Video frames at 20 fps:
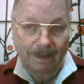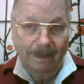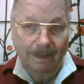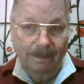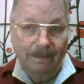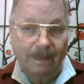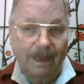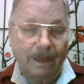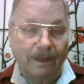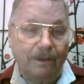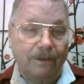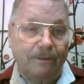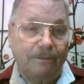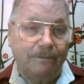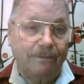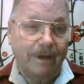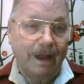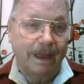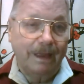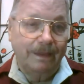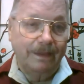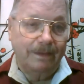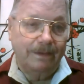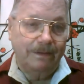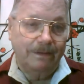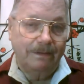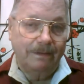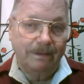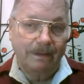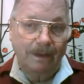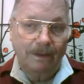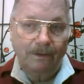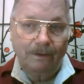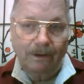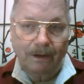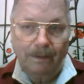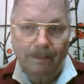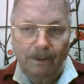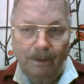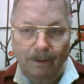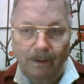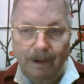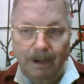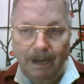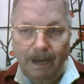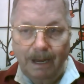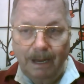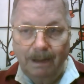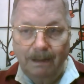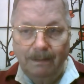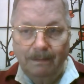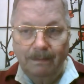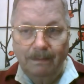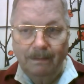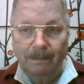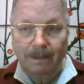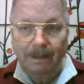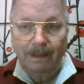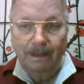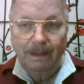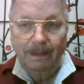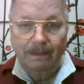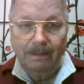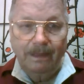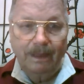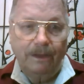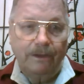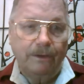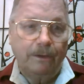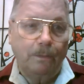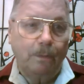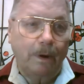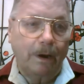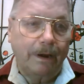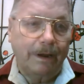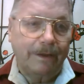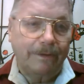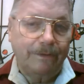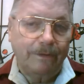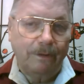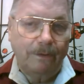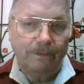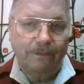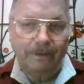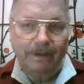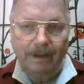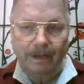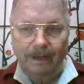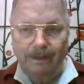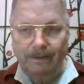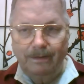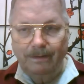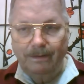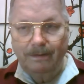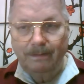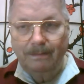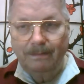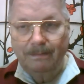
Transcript: Thank your friends and your community. Thank your work associates.